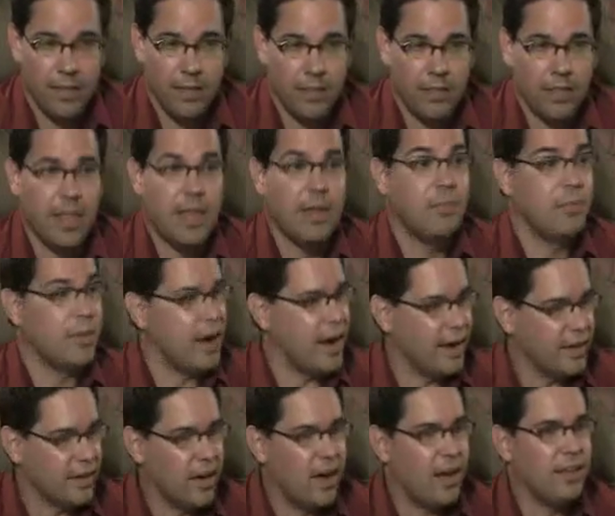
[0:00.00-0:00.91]
They
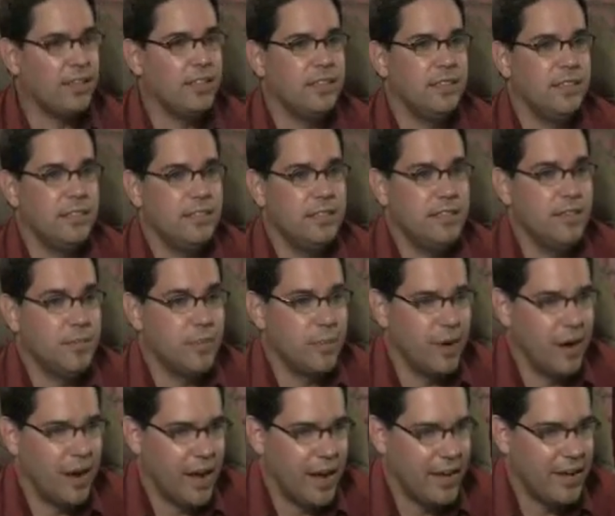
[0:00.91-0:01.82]
brought Constance, the
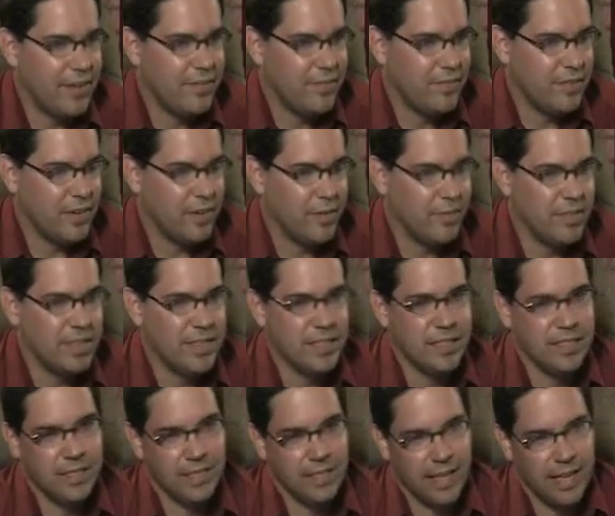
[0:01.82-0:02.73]
bride, from
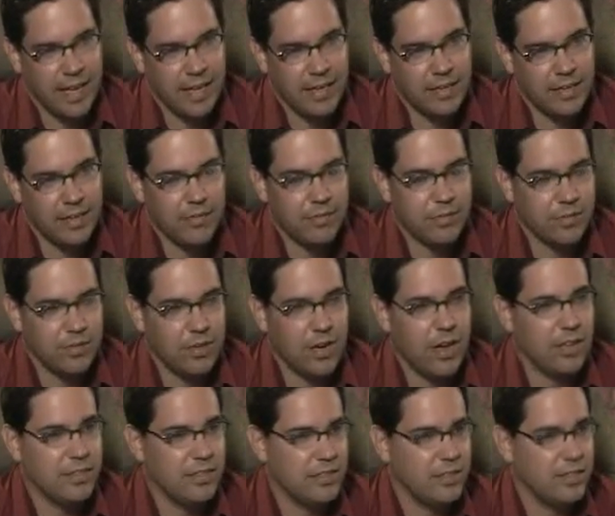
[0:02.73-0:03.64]
Disneyland.
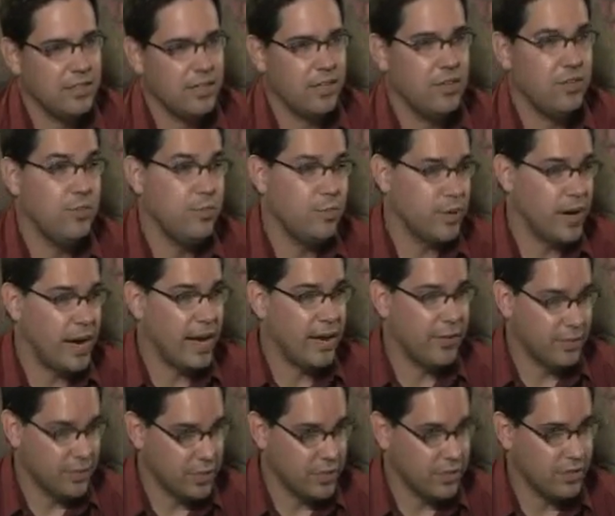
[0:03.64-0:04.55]
Constance, a new
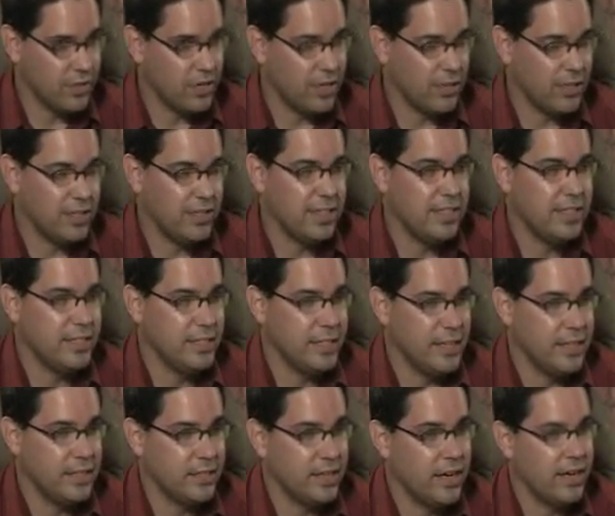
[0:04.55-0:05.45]
bride, was installed in
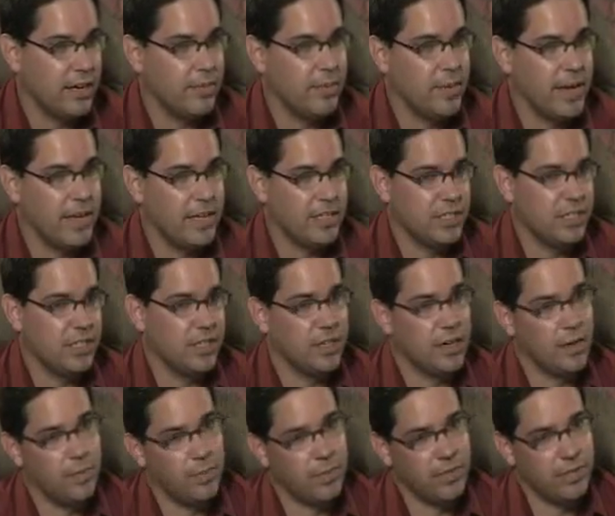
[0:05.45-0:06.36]
Disneyland's Haunted Mansion a
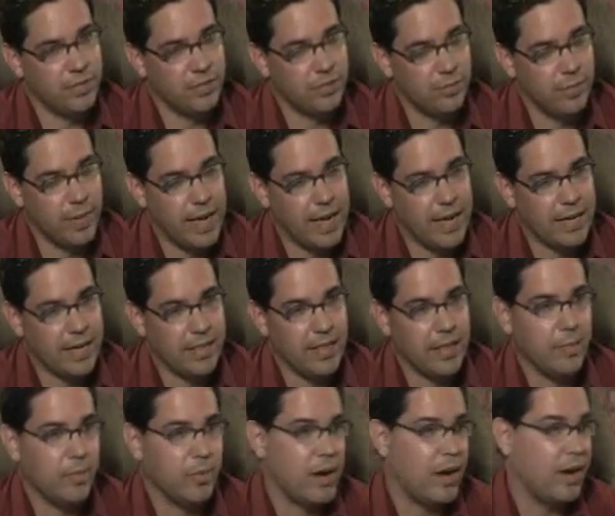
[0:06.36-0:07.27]
couple years back,
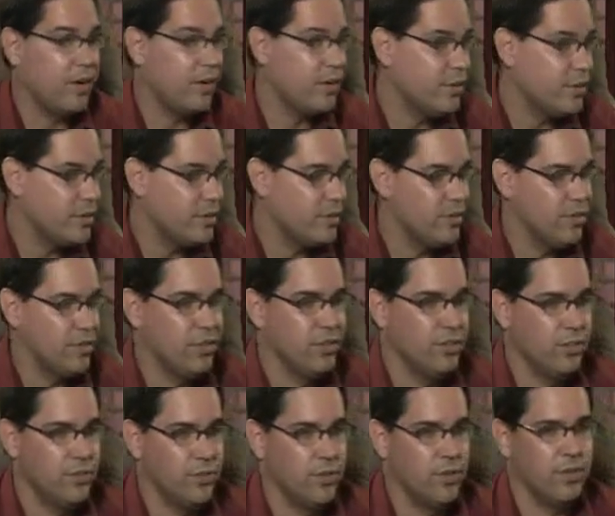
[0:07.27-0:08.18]
and they brought her to the
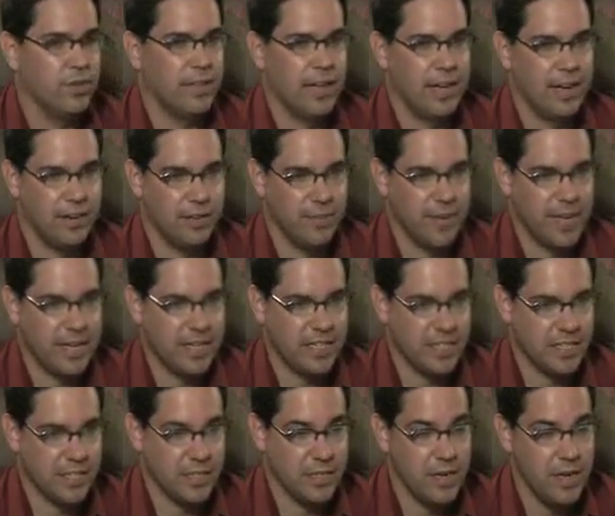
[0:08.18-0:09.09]
new Orlando
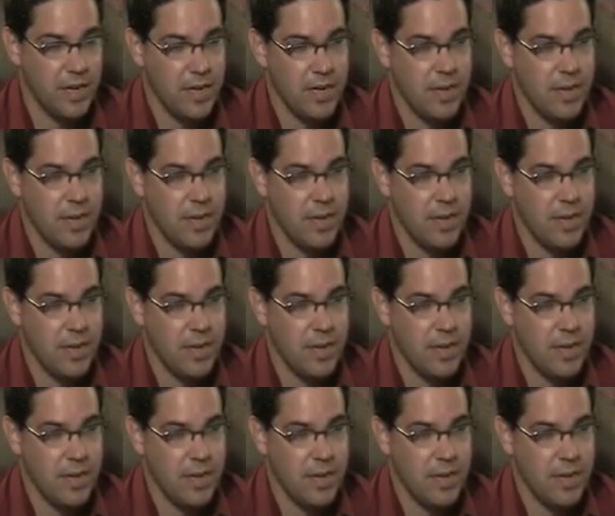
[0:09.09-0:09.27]
Mansion.